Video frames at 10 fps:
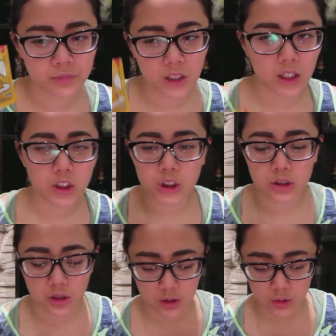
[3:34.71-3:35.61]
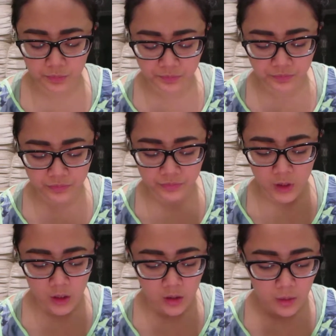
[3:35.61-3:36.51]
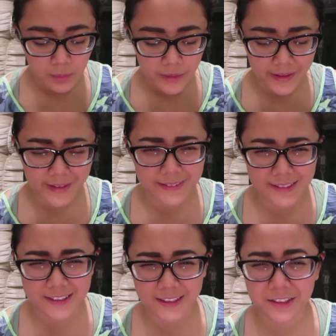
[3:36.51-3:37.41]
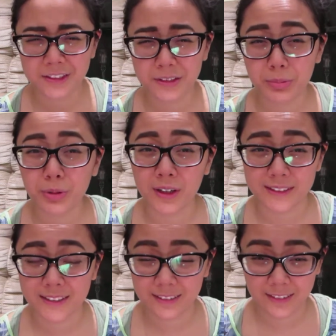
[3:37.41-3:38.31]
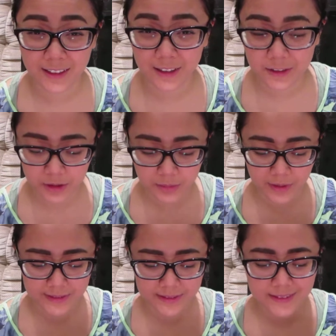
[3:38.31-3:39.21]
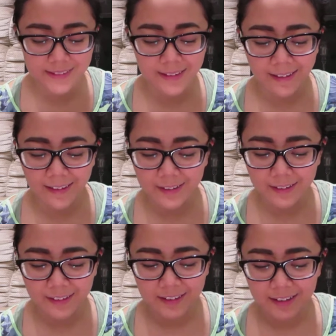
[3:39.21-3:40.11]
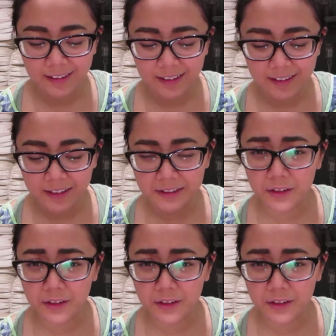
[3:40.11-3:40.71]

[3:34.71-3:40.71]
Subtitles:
I should know. But it is such a depressing character because it's an egg and like